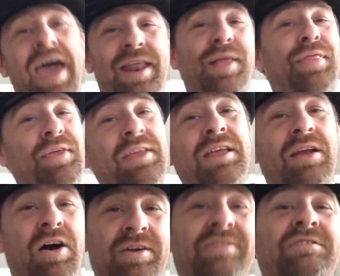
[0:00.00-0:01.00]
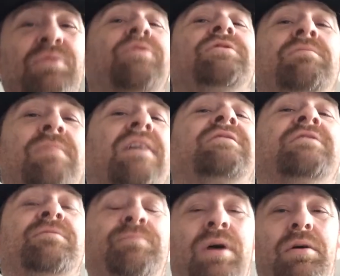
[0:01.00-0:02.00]
And I think it honestly was a mix
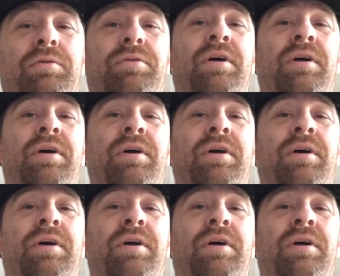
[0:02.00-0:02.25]
of both.